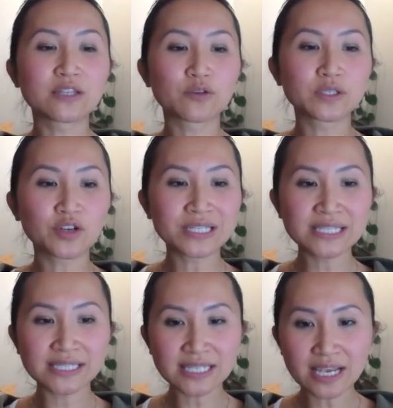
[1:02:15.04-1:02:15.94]
those
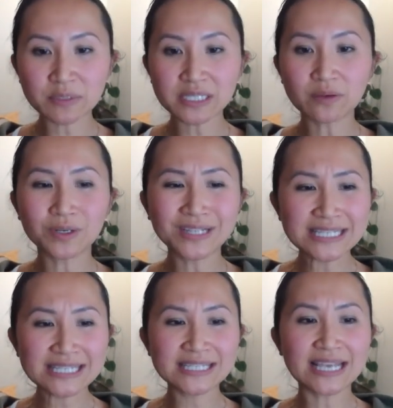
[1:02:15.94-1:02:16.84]
first sips, like
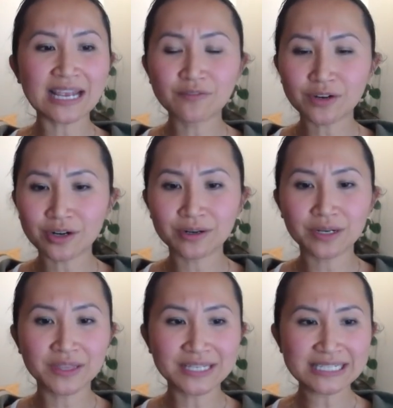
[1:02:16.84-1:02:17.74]
really
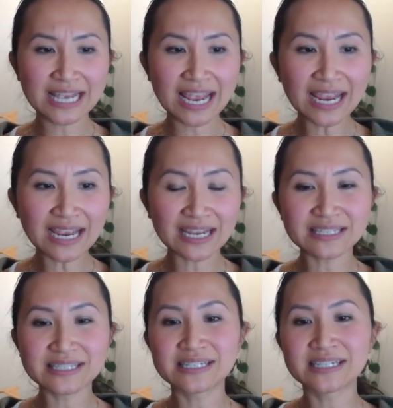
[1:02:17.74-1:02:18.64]
savor the
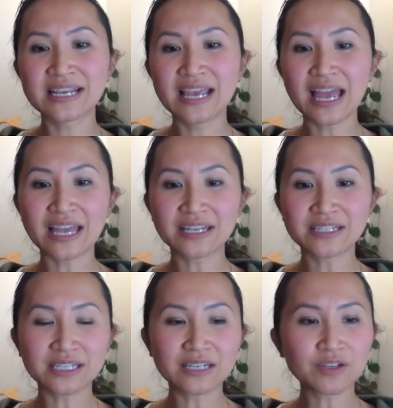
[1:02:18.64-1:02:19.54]
taste.
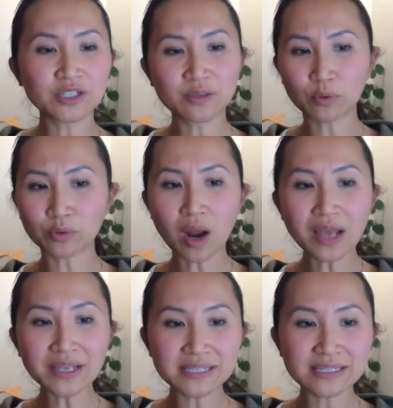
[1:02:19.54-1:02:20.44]
And even the
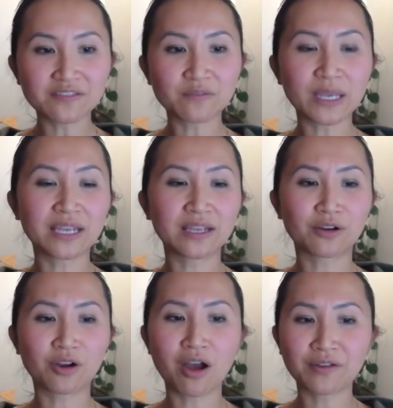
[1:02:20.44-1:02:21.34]
process of making
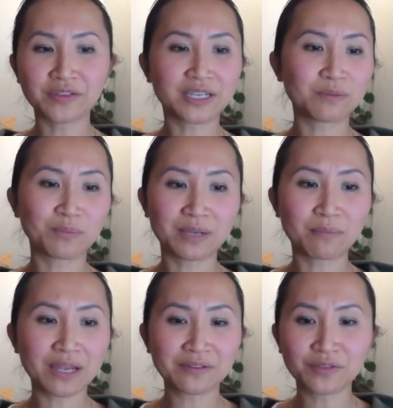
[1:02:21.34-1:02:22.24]
your coffee can be a
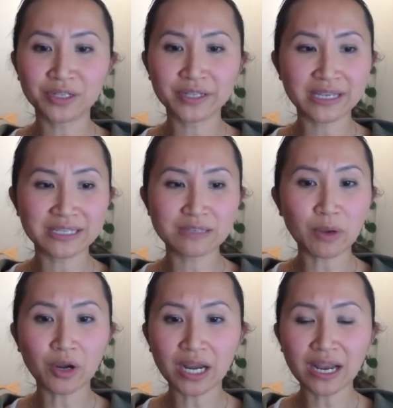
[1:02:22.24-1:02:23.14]
mindful
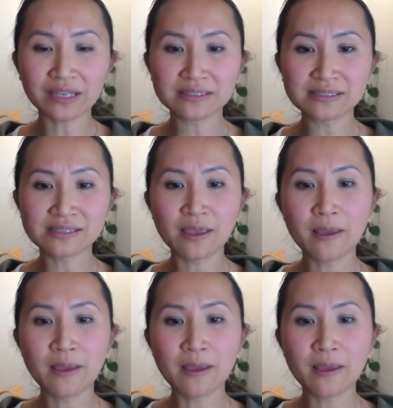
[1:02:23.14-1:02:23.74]
experience.